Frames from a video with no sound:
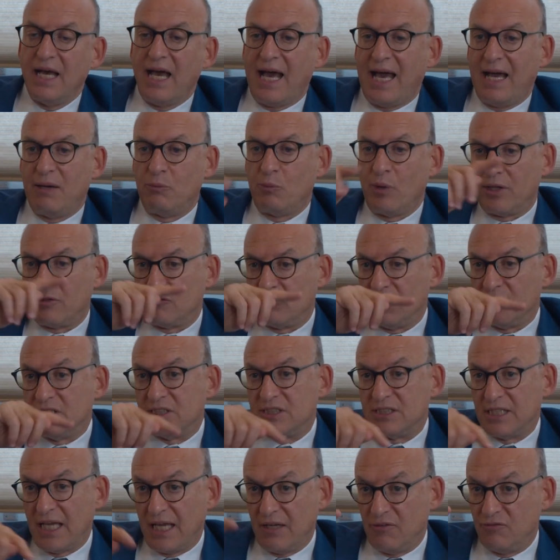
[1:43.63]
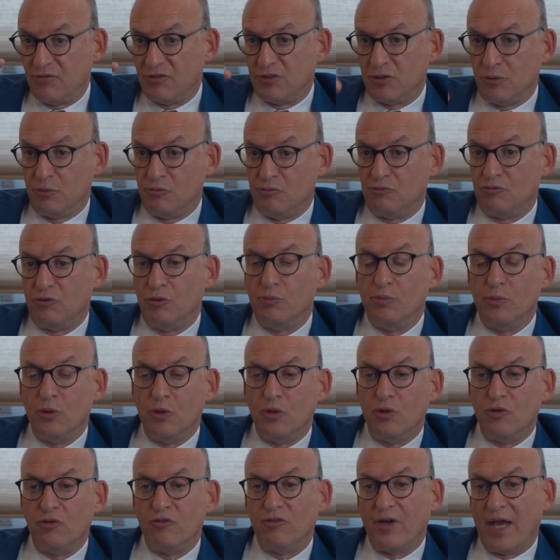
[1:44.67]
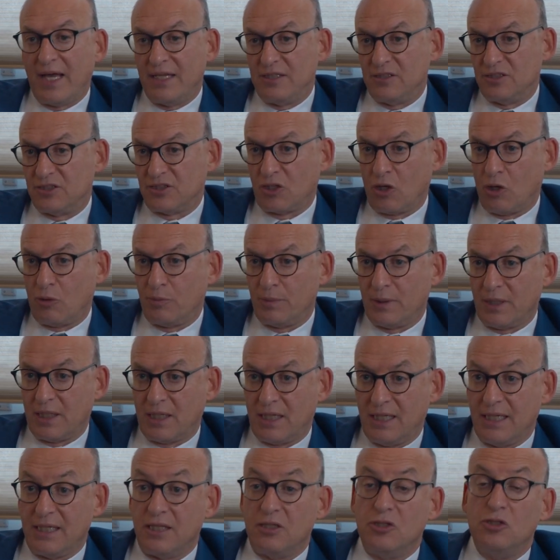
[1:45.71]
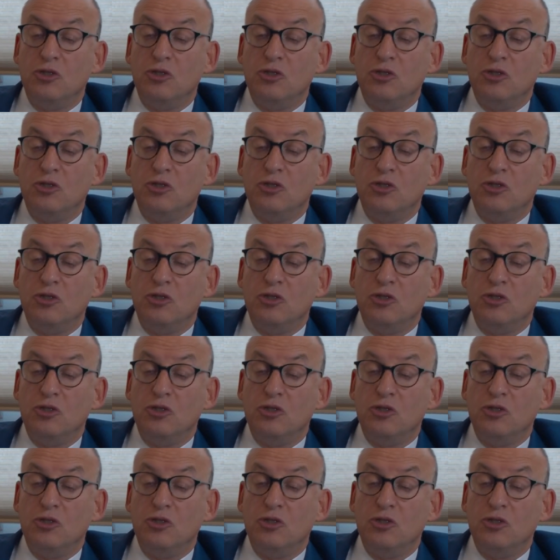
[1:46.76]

and whether it's safe to remove endoscopically.